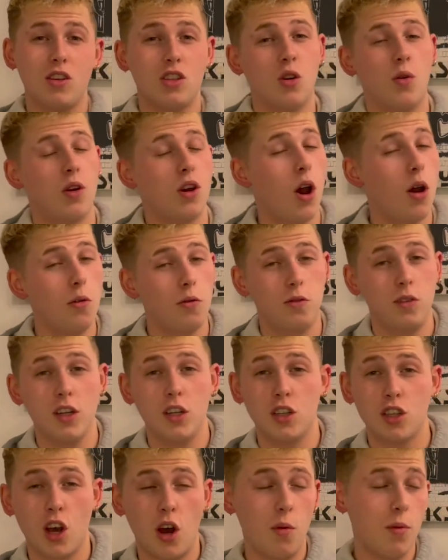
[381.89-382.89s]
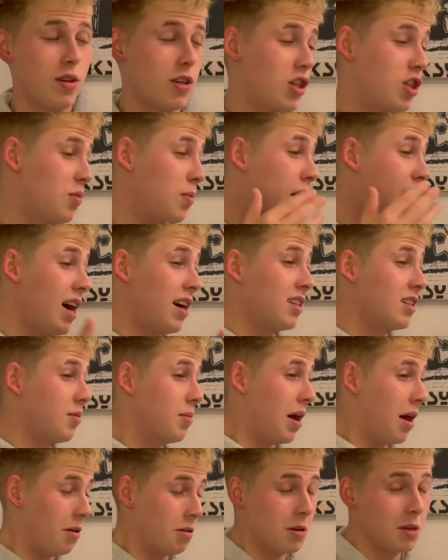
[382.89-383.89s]
So hopefully Tommy sparks him
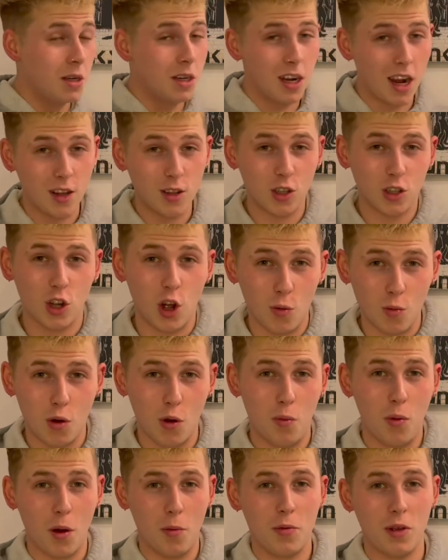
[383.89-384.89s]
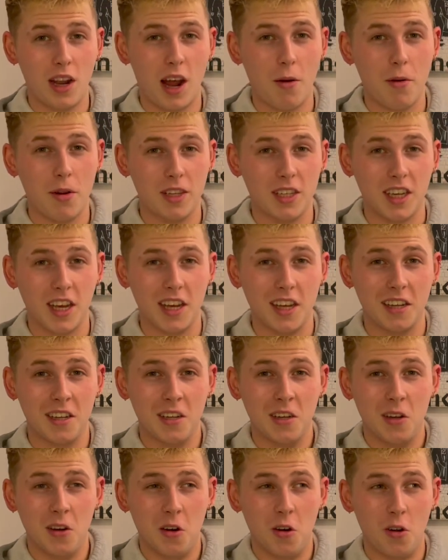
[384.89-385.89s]
out and there's no more popularity
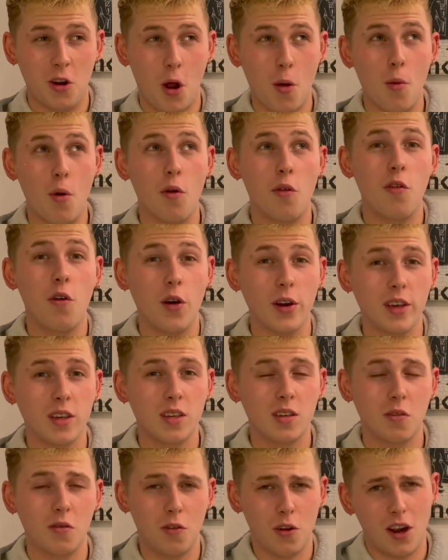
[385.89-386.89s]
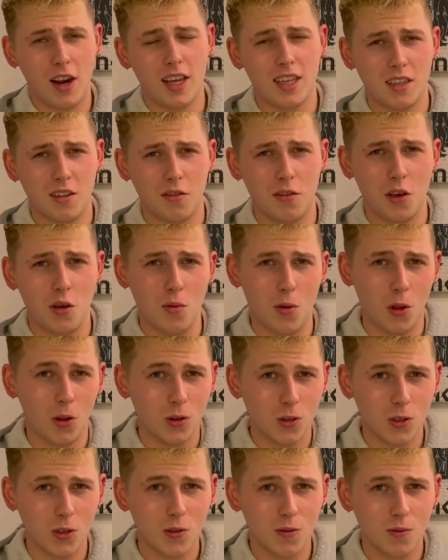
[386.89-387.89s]
or no more voice for at least a few months.